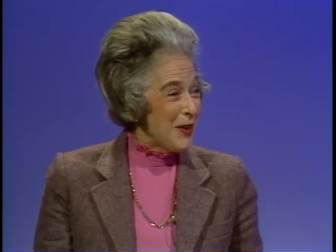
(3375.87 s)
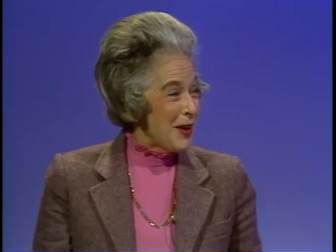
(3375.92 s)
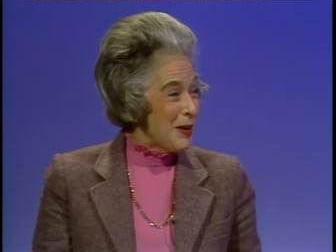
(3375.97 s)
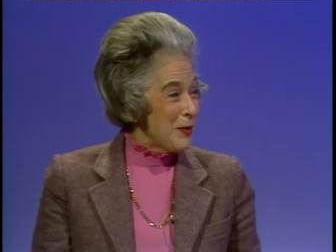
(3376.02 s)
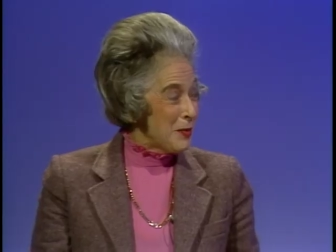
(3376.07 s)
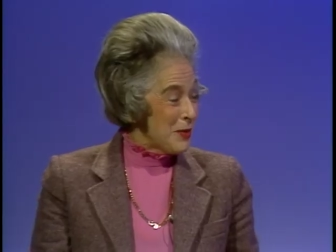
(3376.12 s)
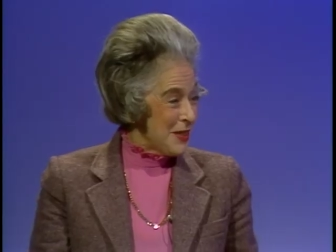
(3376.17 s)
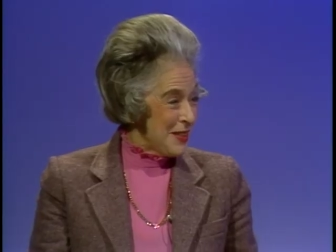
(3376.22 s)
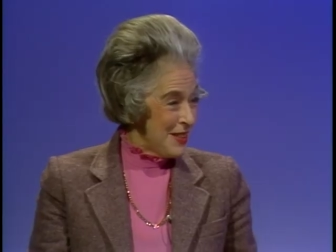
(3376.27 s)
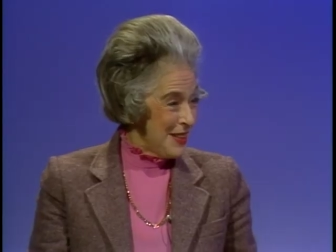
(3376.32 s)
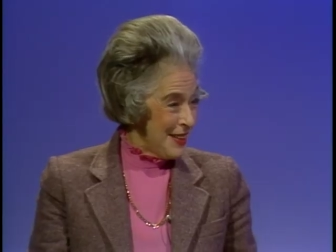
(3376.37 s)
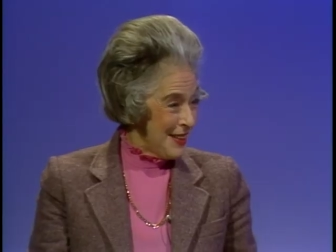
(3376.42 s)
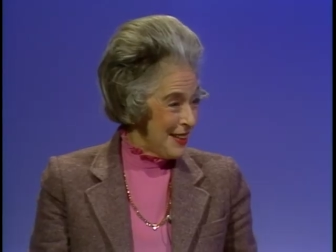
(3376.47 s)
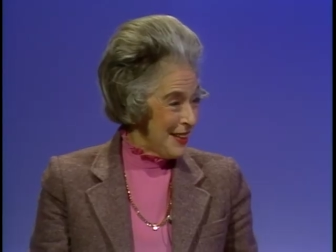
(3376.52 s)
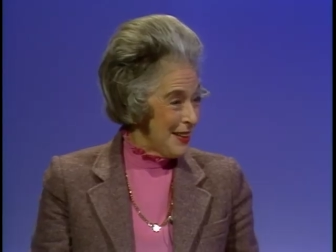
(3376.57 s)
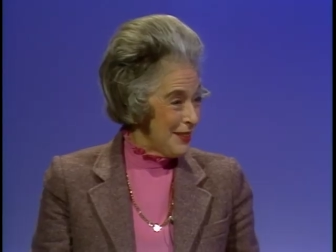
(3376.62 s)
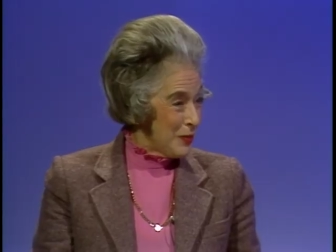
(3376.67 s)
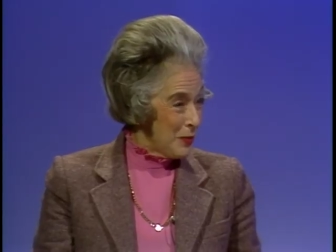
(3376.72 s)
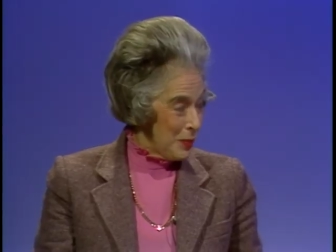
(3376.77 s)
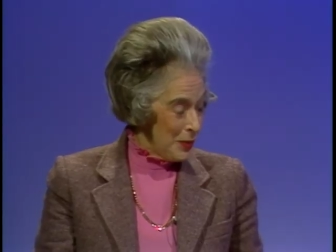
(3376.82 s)
I would not
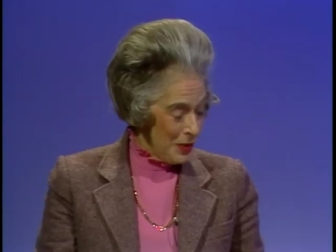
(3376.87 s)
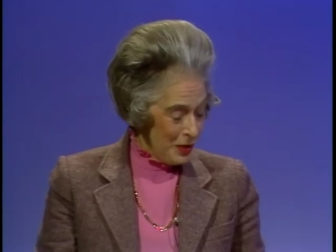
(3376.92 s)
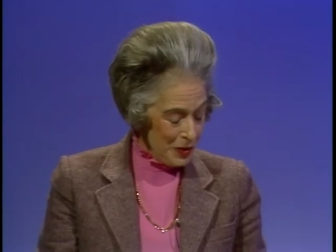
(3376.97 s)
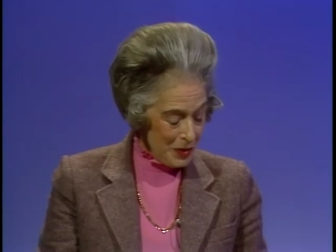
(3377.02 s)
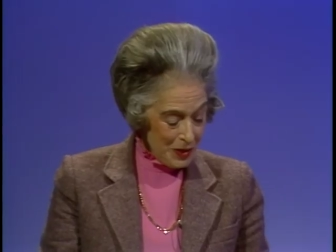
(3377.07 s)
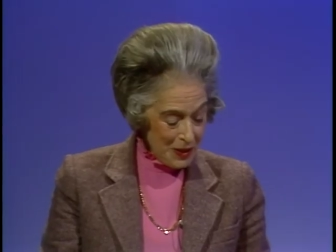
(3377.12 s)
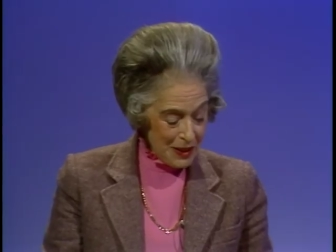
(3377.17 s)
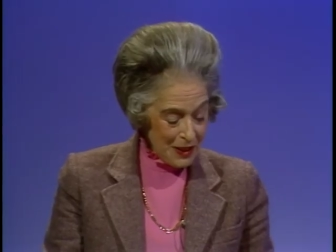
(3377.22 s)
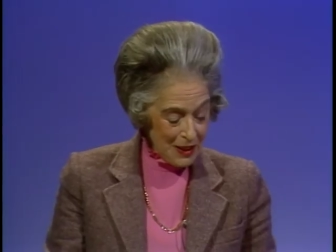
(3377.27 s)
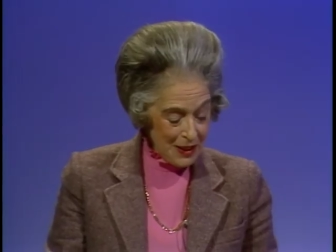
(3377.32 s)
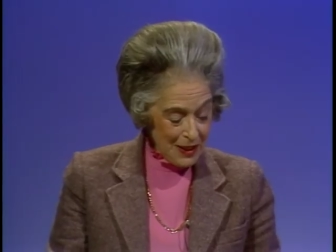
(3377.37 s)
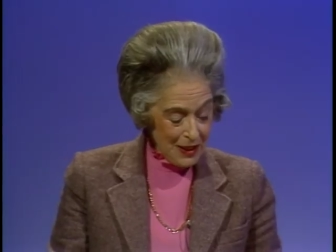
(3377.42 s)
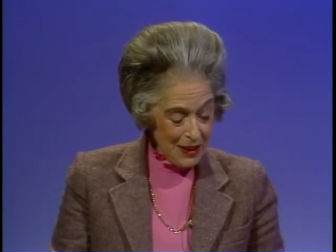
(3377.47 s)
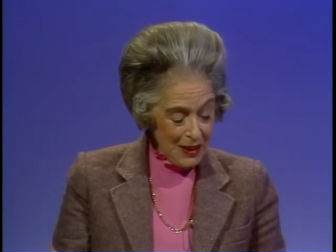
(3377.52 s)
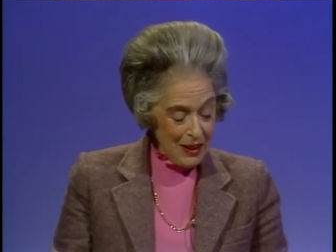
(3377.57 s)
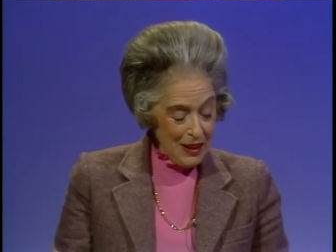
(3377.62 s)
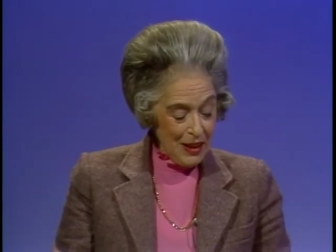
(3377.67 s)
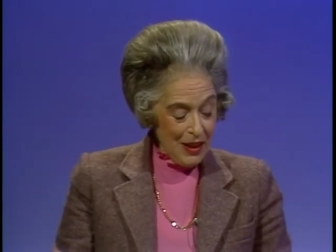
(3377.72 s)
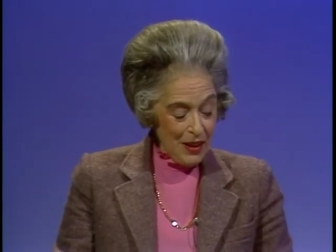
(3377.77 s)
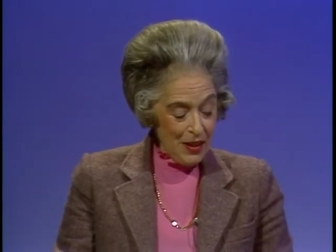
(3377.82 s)
have opposed it.
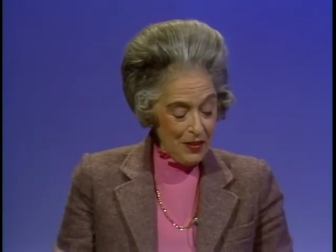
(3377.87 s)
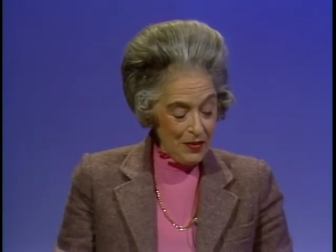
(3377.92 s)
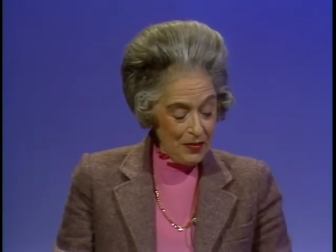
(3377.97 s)
Uh-huh. The